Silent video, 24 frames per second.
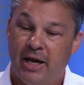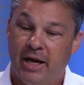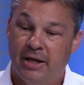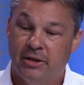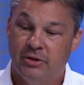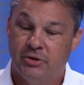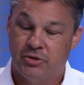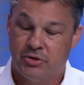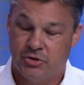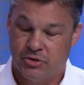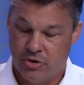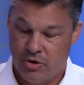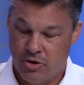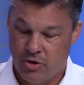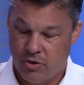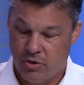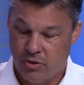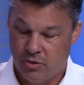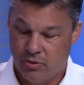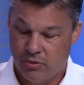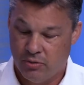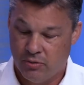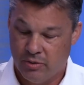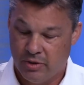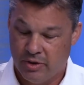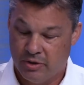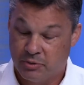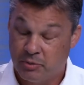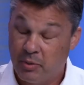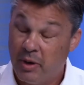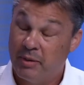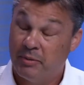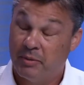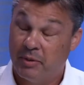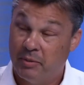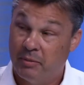so it's
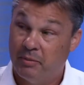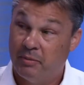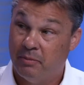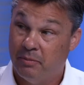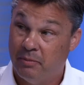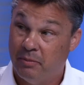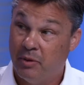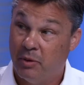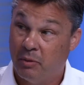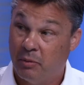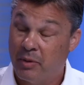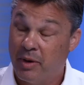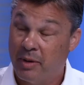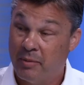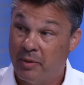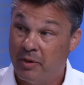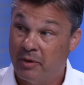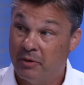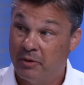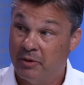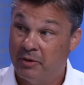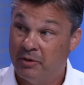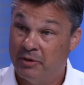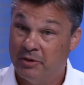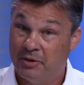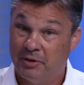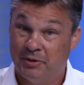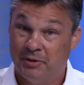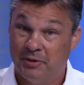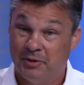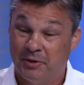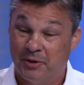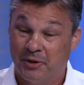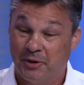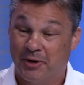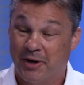probably primarily
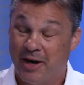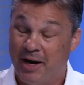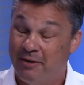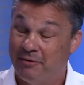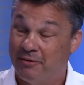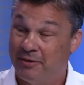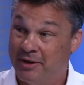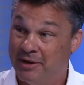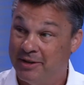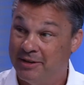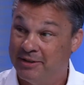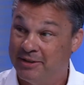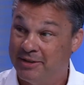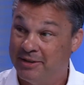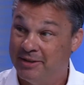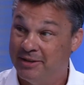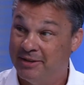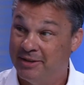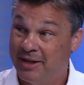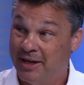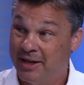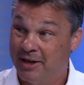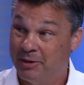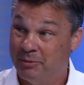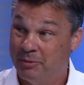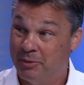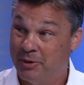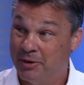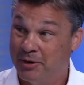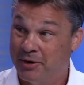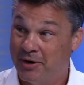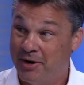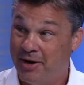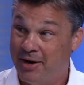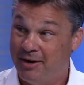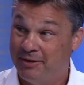her confidence that I could pull
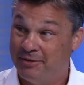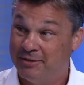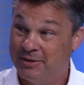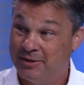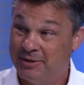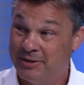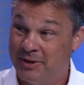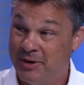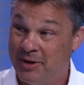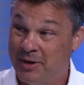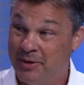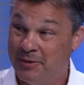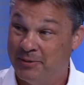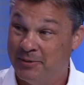it off. So